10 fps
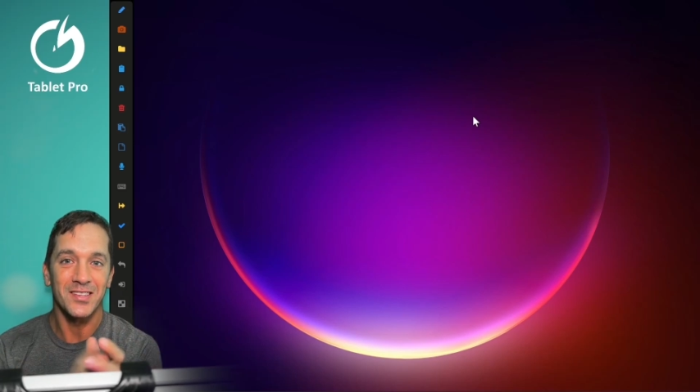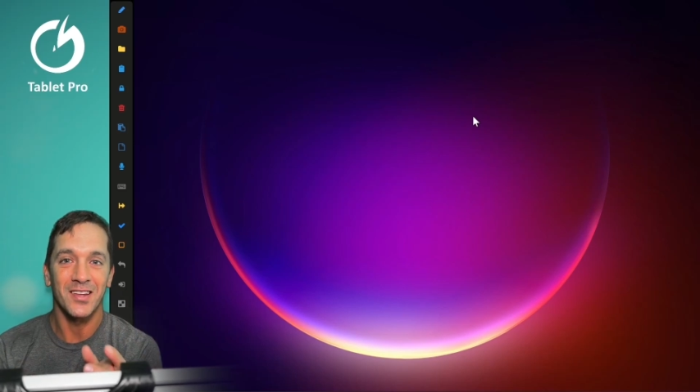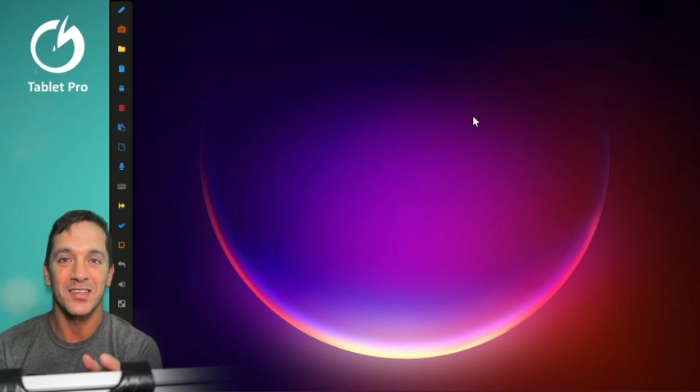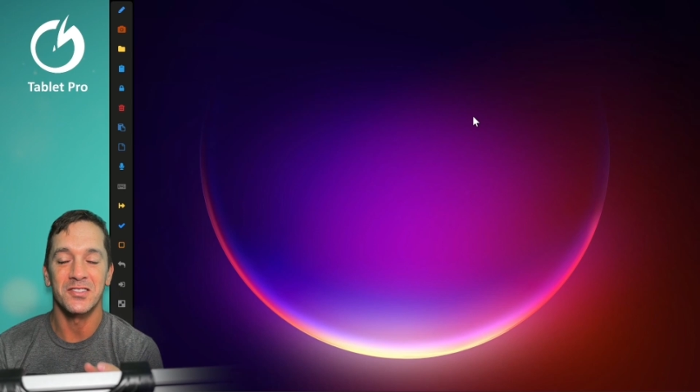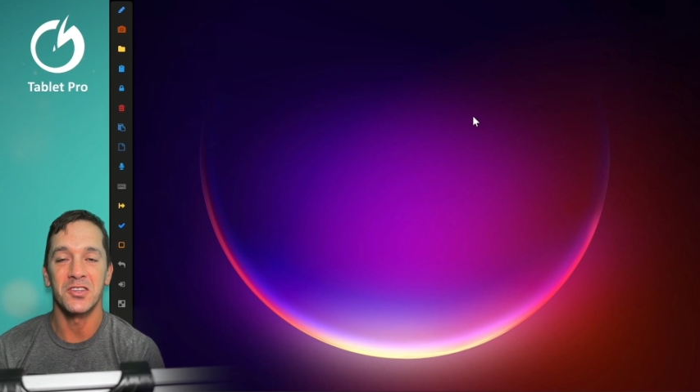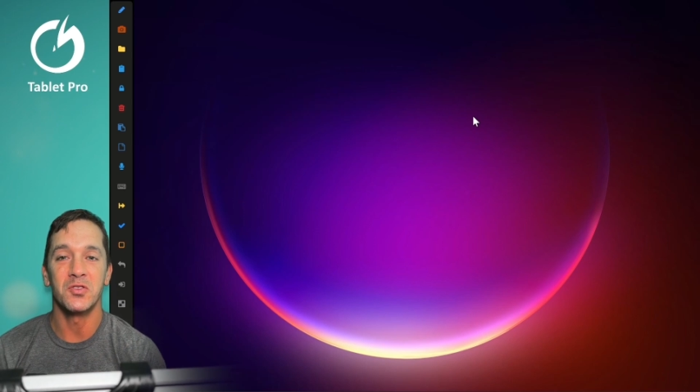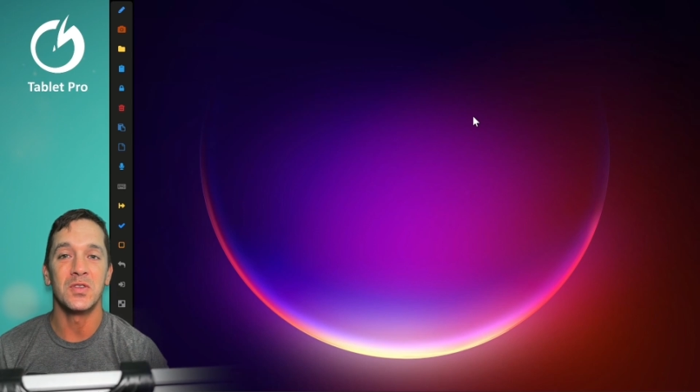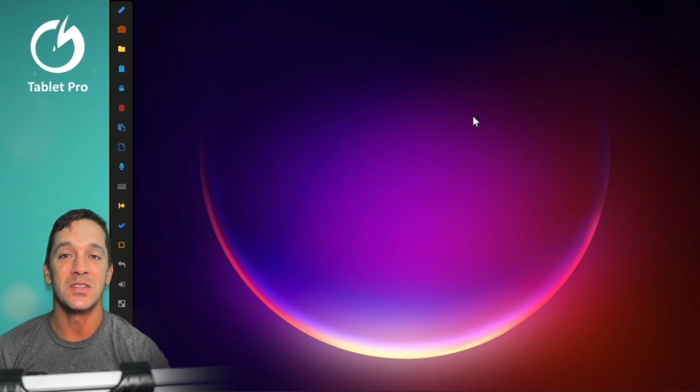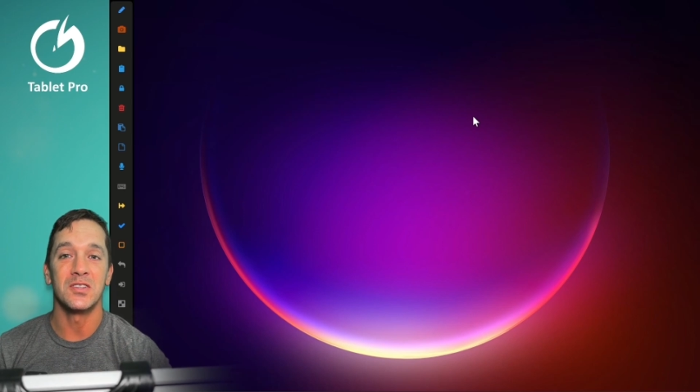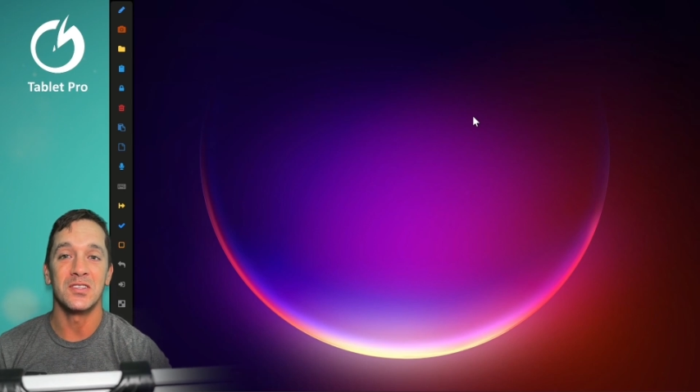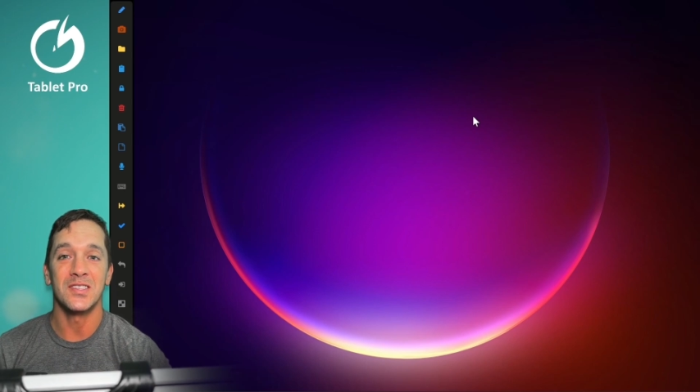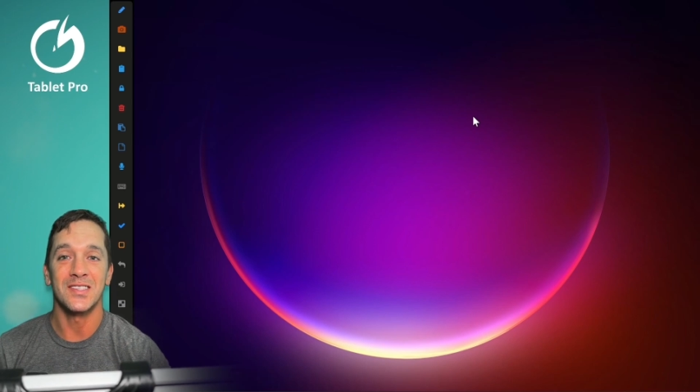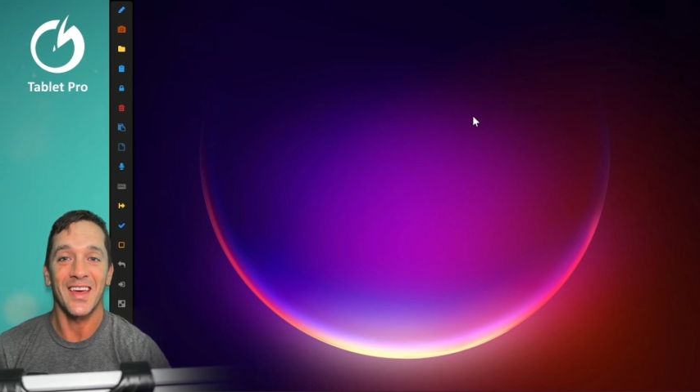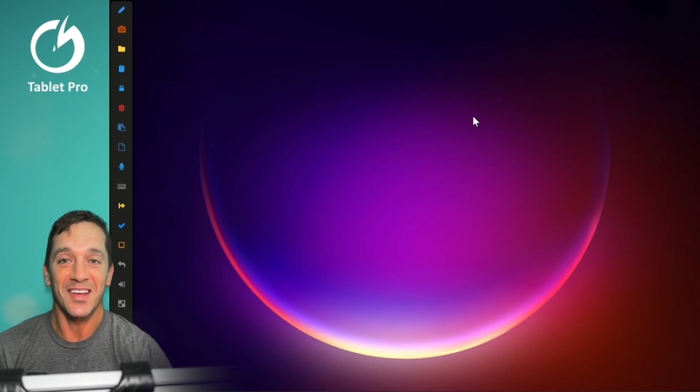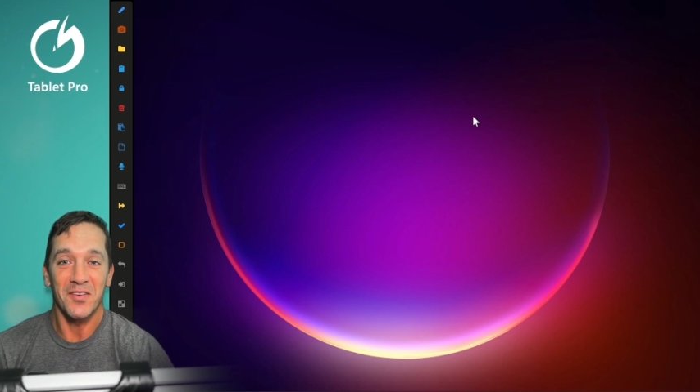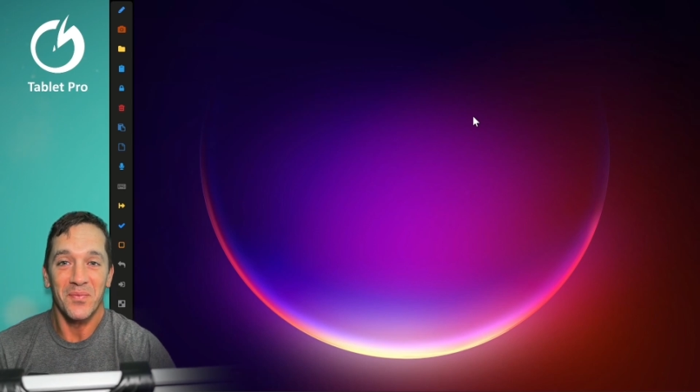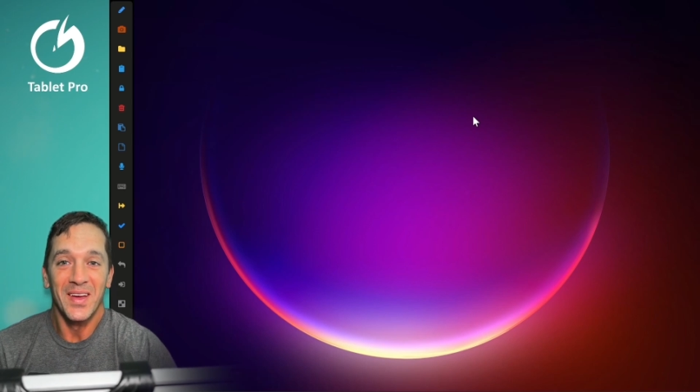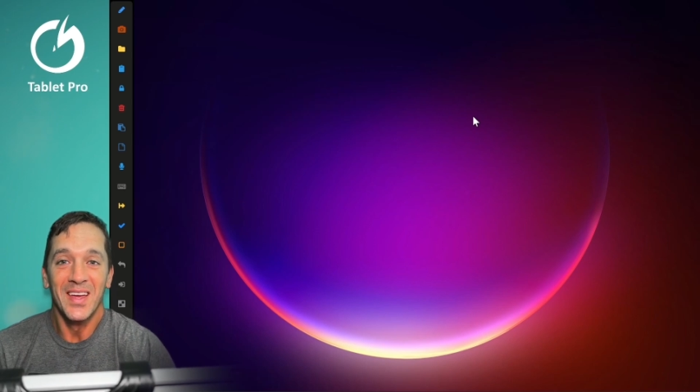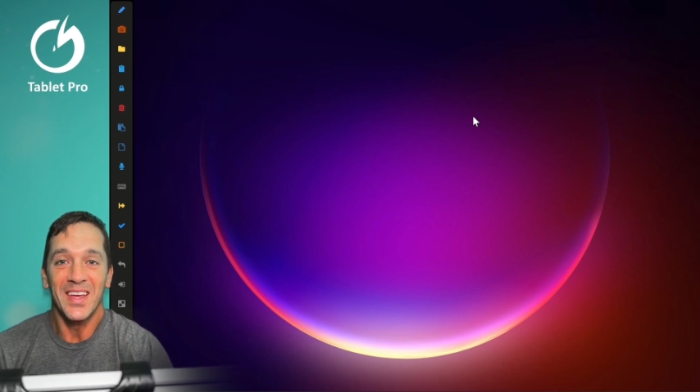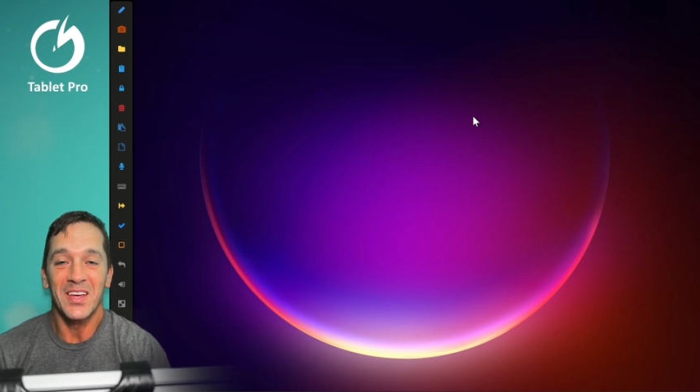settings that you need to set up
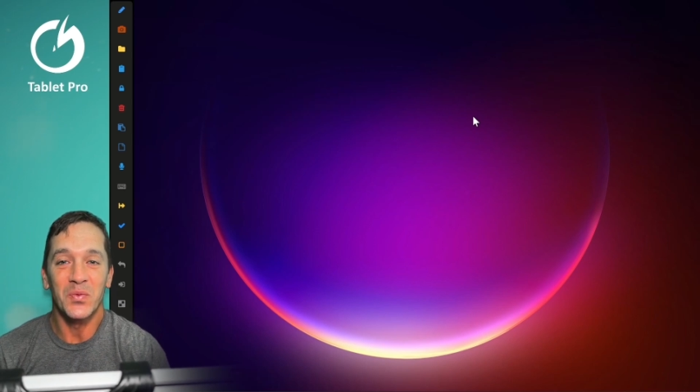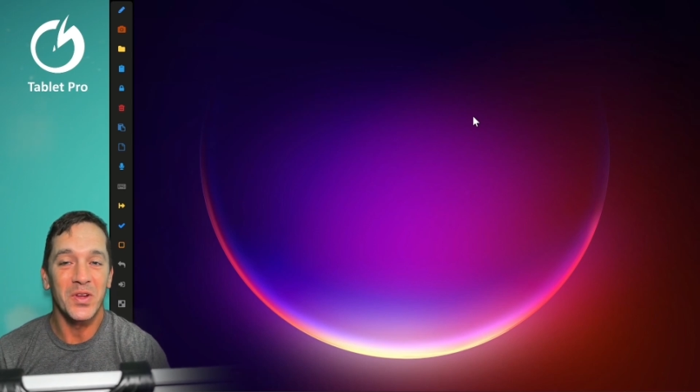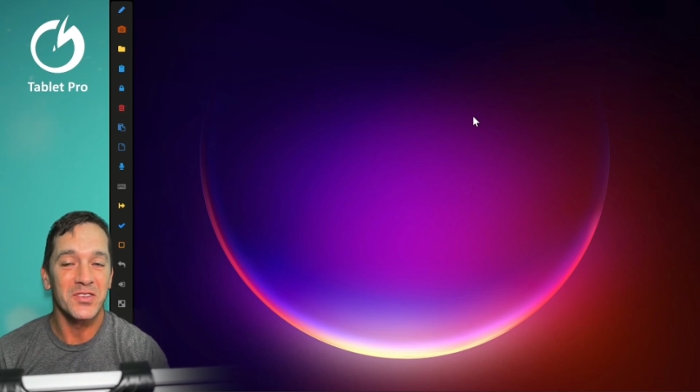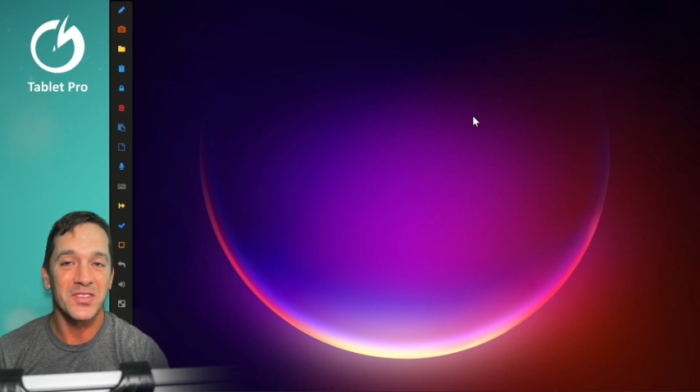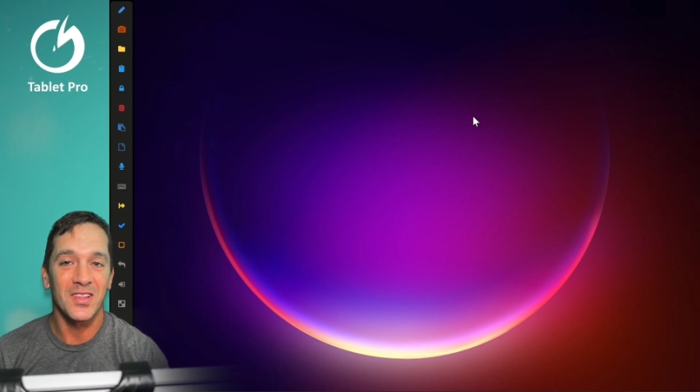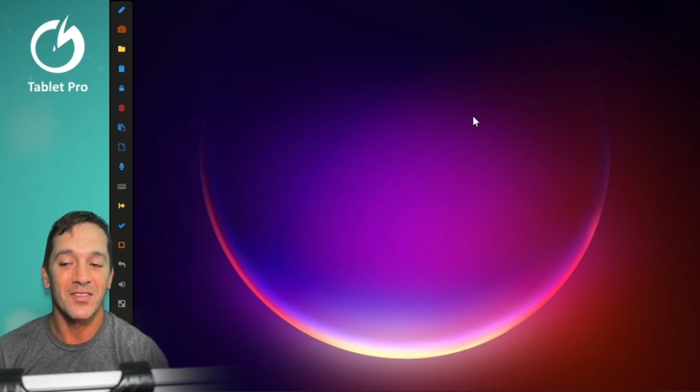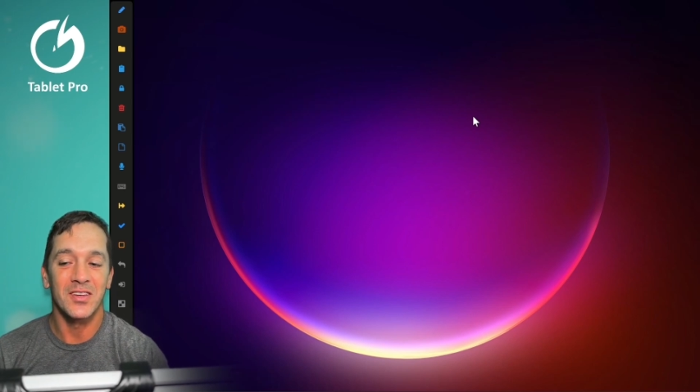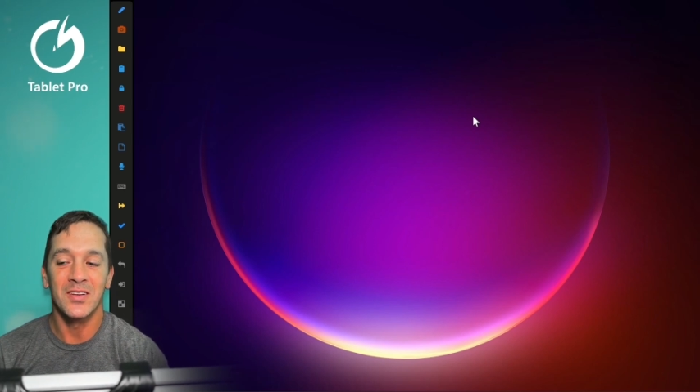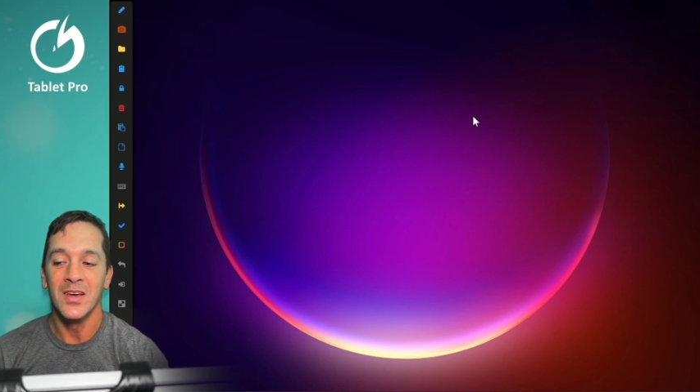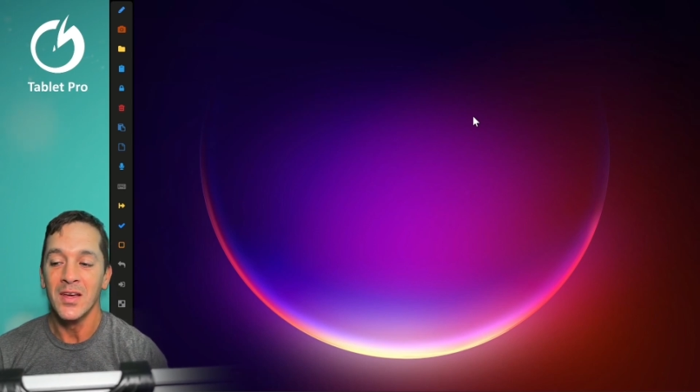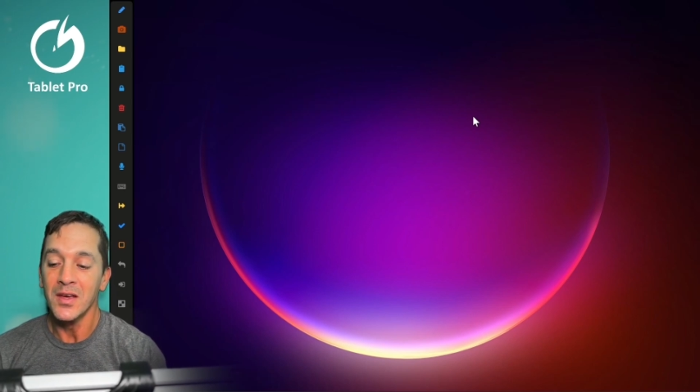in Windows 11,